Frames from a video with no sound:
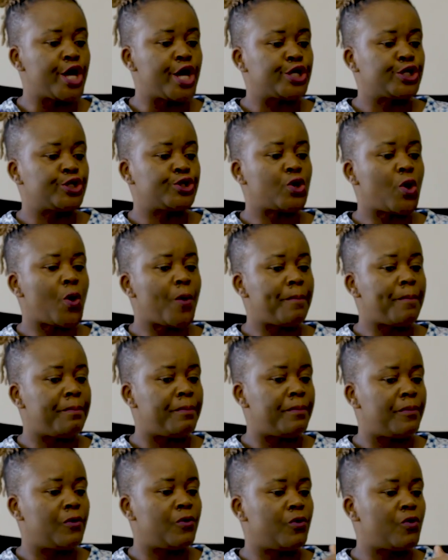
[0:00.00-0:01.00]
So
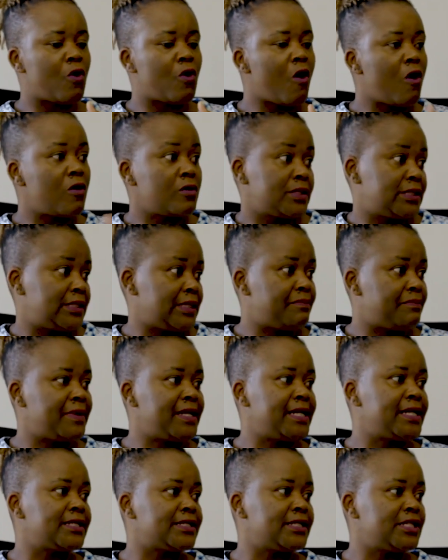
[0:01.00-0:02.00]
all
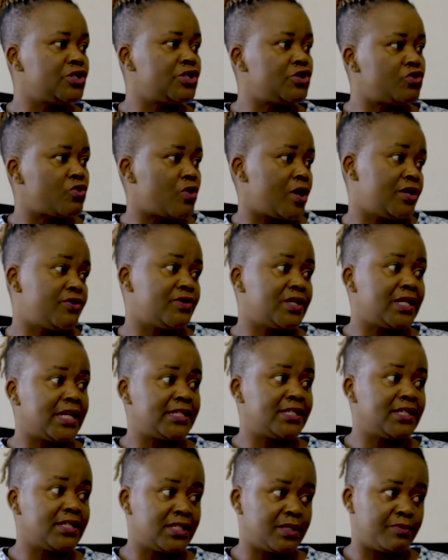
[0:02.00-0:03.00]
siblings enjoyed
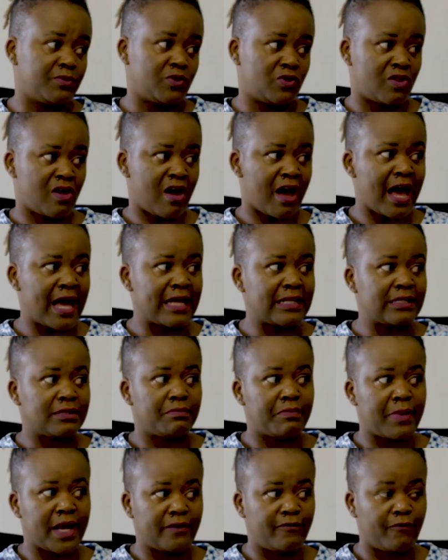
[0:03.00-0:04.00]
relationships with our aunts,
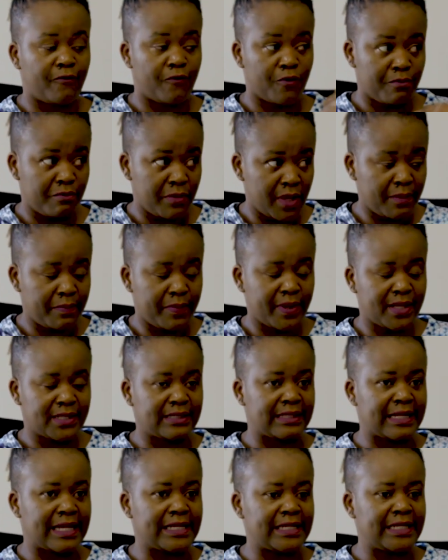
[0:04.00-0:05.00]
but for me
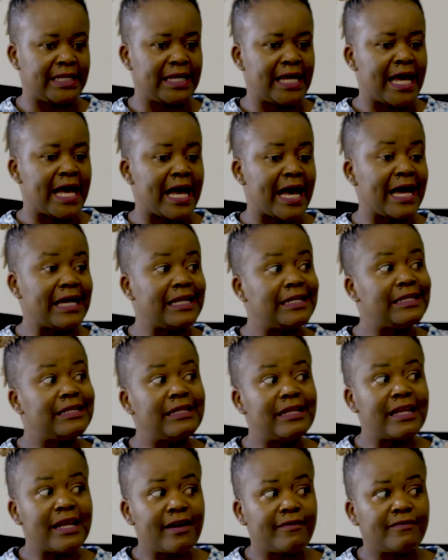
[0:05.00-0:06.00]
personally, I
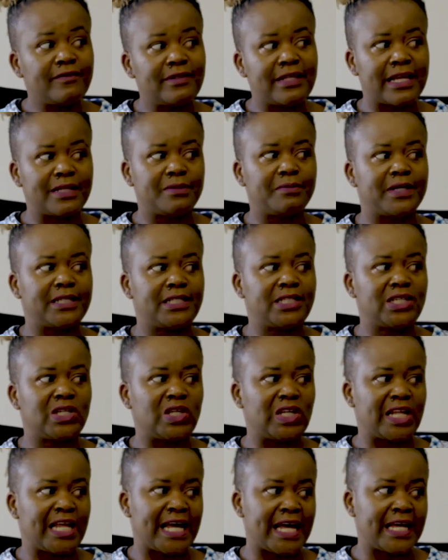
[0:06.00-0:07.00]
loved that
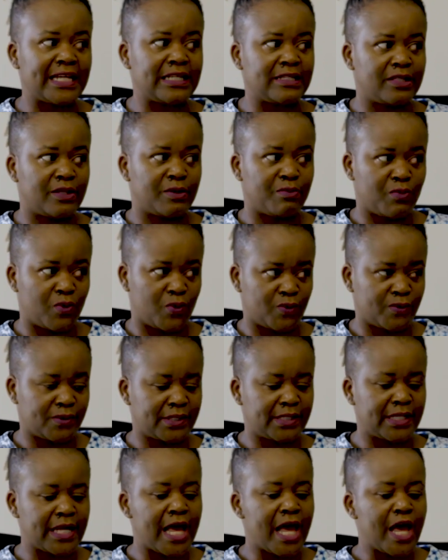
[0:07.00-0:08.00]
particular aunt the
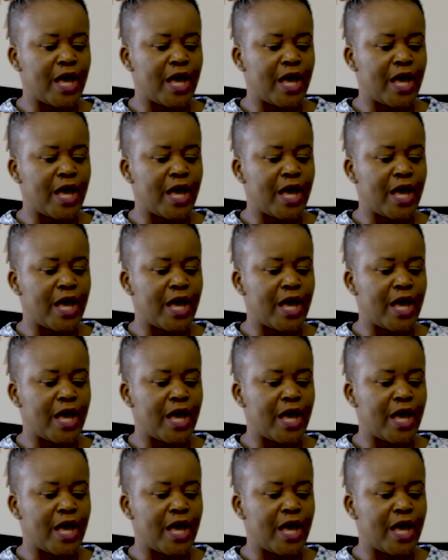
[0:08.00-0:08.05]
most.